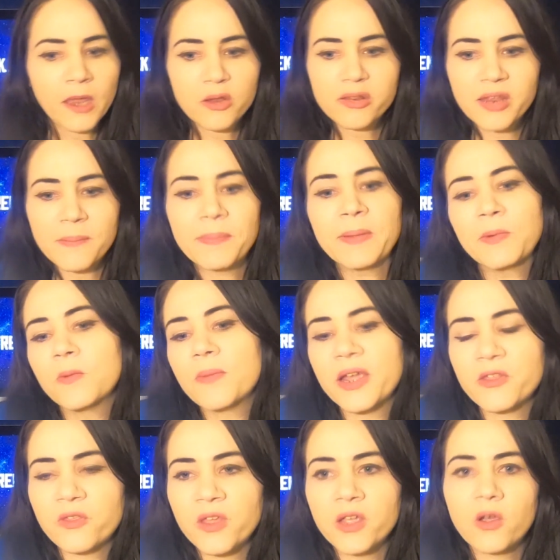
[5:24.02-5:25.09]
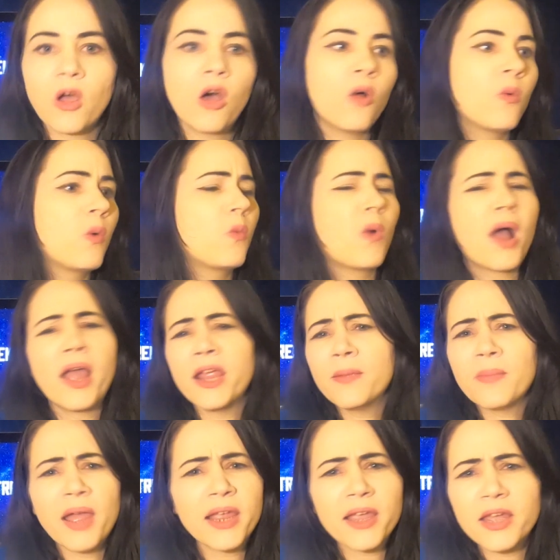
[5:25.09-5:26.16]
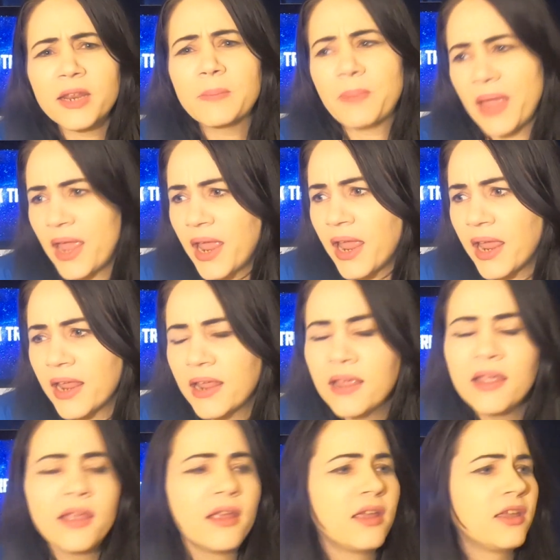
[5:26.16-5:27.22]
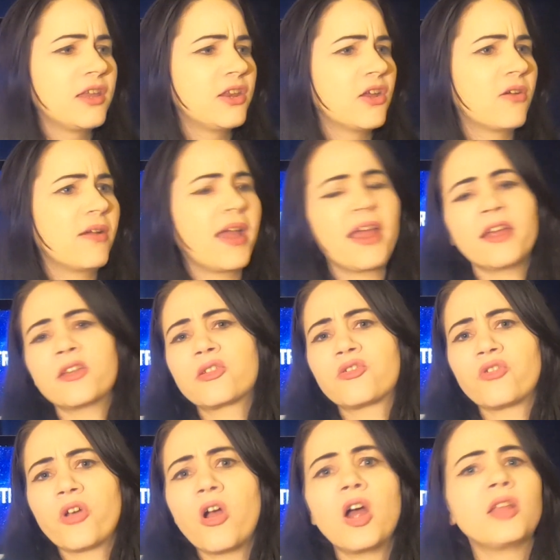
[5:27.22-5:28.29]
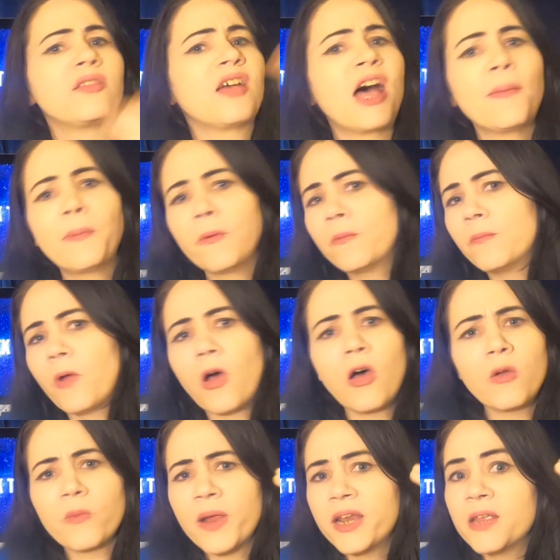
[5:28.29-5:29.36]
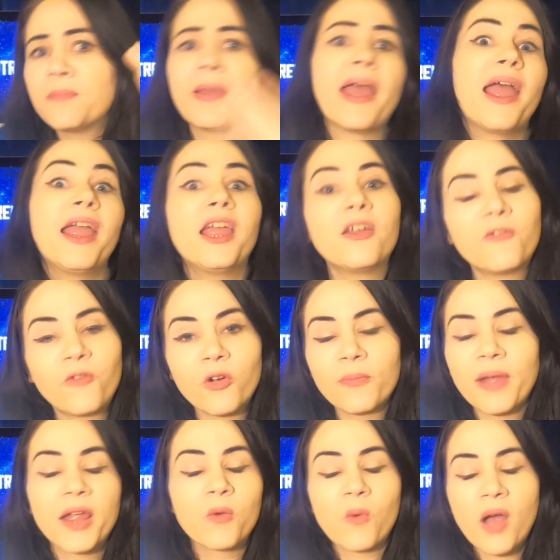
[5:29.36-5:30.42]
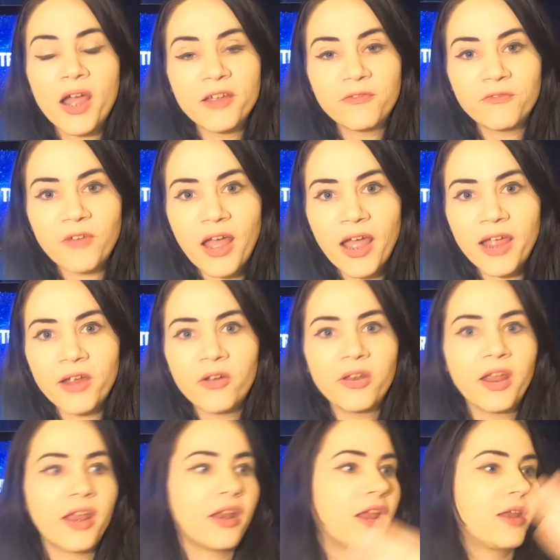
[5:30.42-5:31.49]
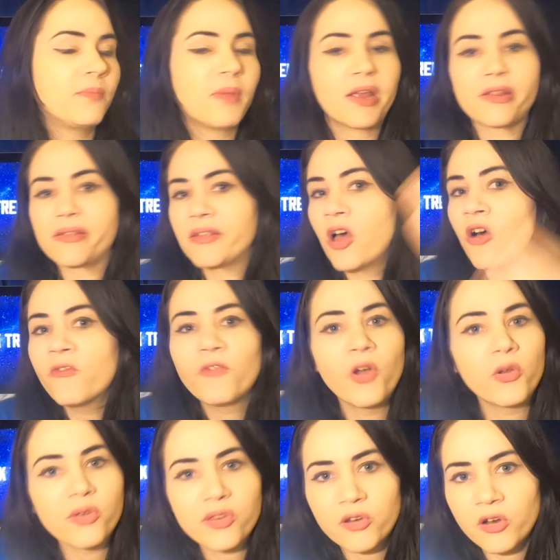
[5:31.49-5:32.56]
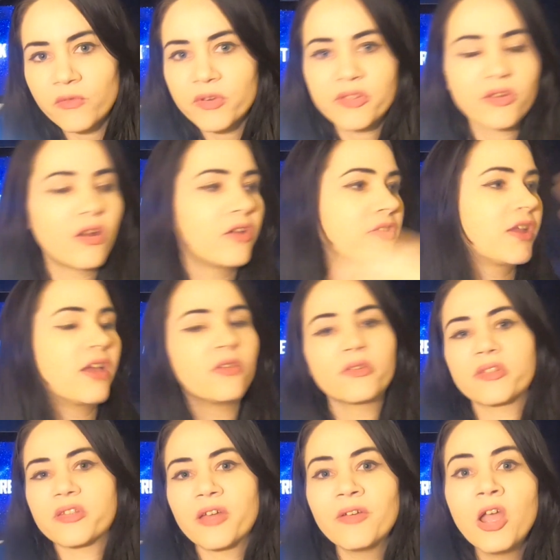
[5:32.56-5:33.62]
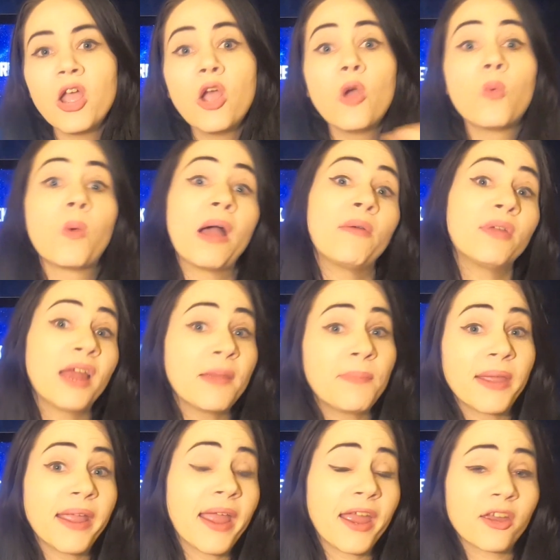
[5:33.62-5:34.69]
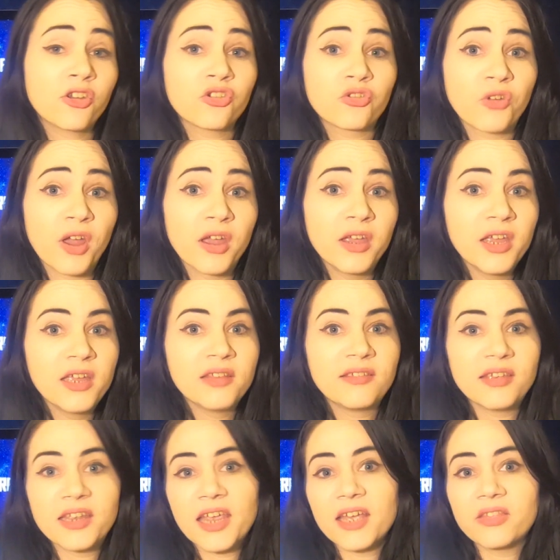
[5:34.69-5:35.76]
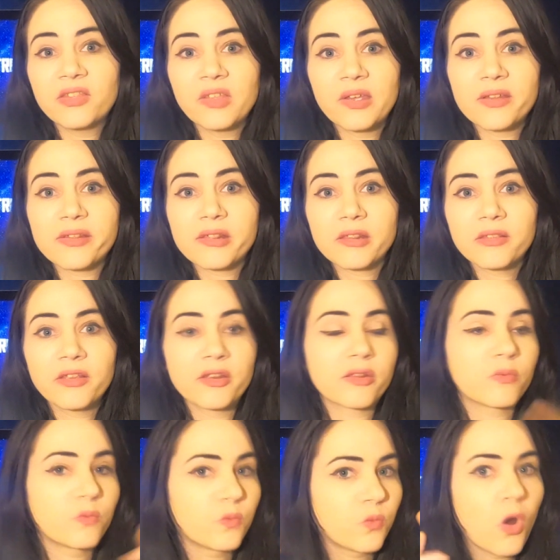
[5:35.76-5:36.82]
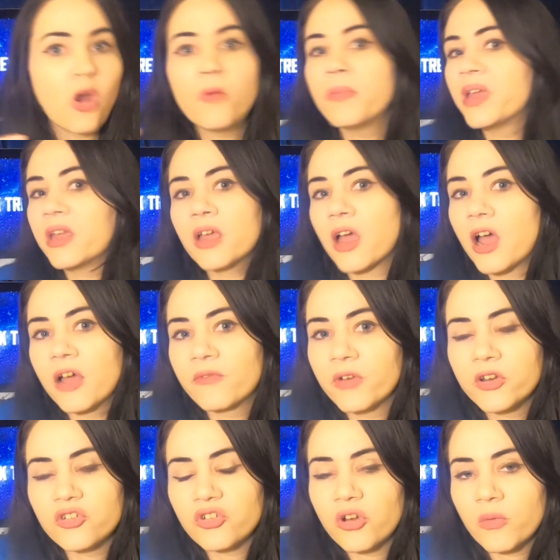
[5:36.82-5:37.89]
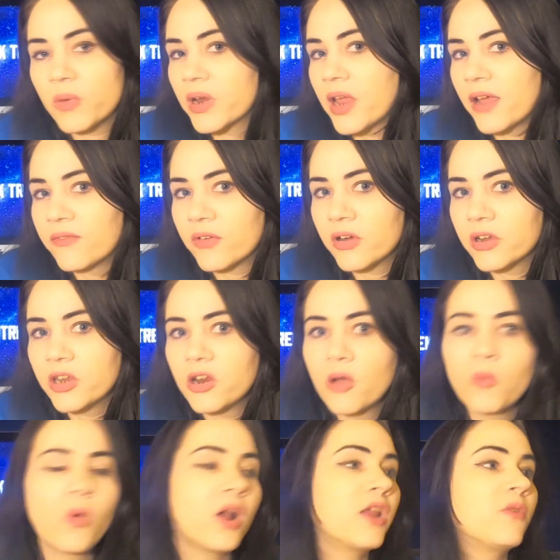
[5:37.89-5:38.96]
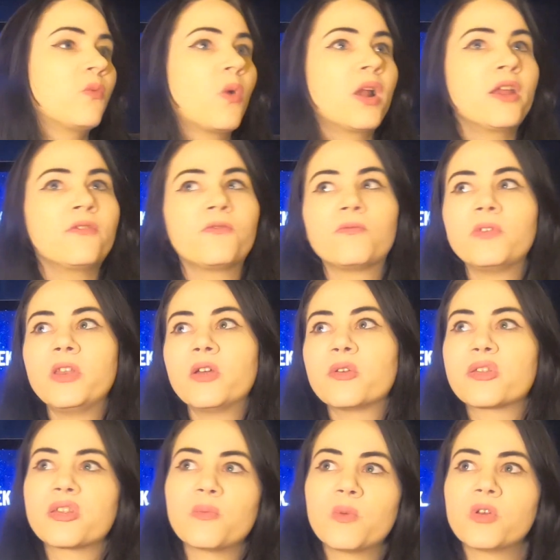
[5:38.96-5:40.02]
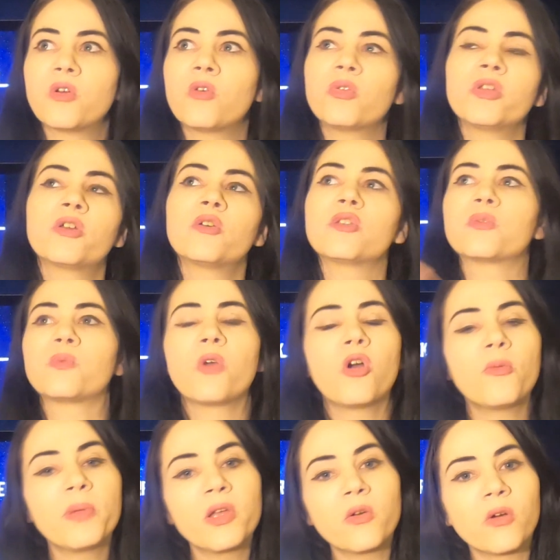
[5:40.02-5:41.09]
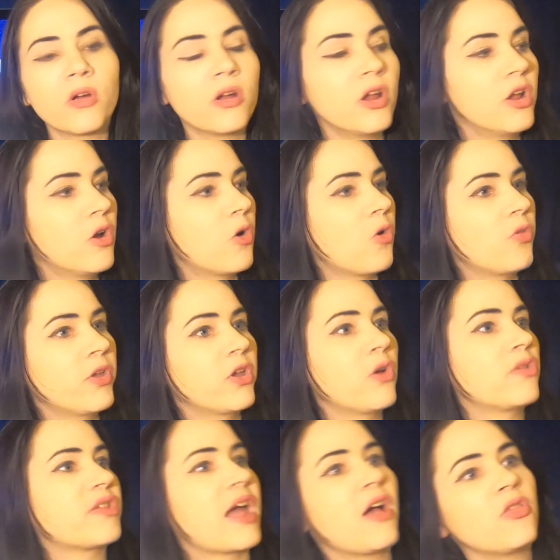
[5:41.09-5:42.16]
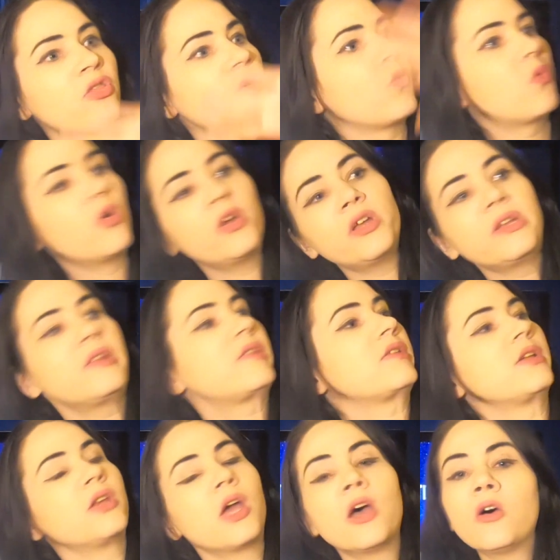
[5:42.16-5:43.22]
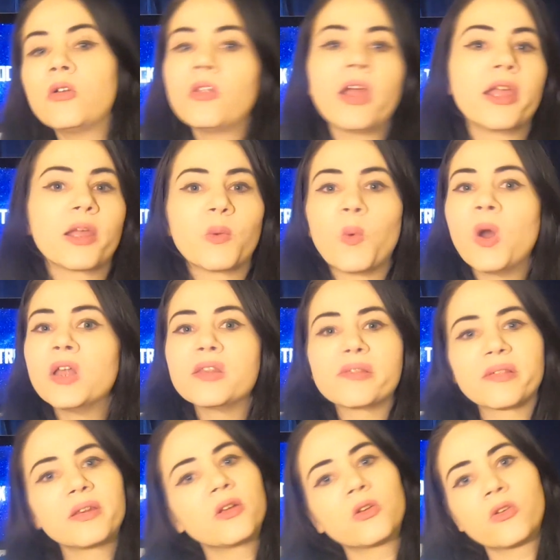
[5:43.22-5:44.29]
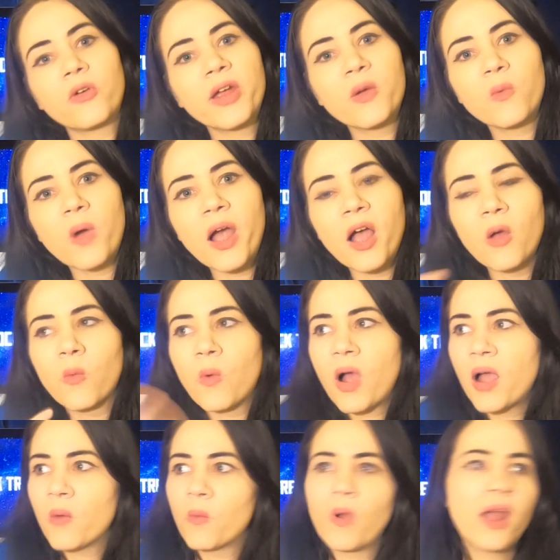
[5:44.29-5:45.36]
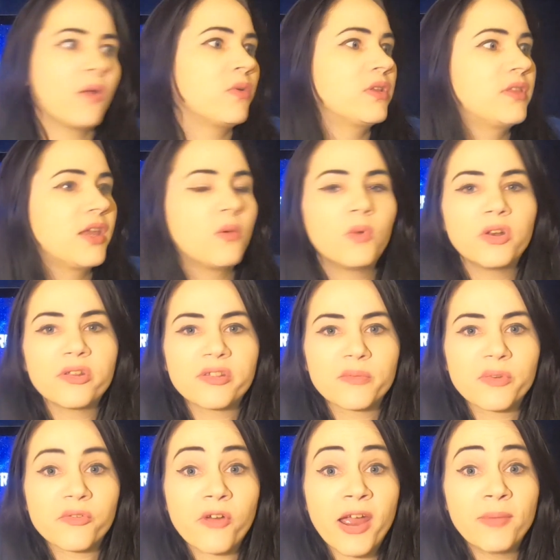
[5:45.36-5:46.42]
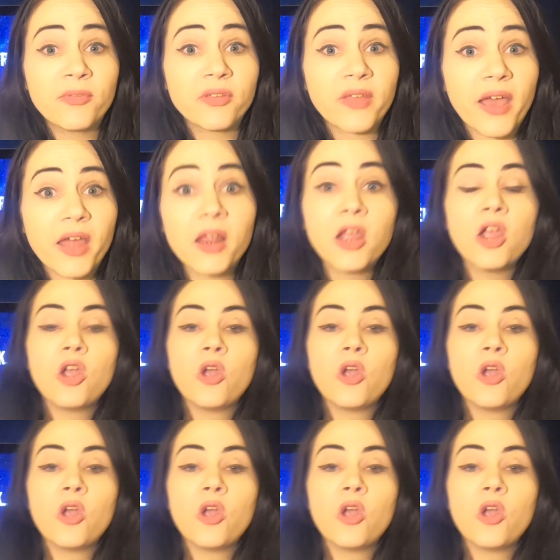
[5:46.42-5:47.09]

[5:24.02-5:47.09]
some people might think, oh, well, why am I going to pay, you know, extra on top of already paying for my Wi-Fi and, and my cell phone service and all the other stuff? Why would I pay extra to get this this roaming coverage or whatever? You know, what if what if you know someone only goes roaming or only goes out in the woods, you know, like once in a great while? Why why would they want to subscribe to that?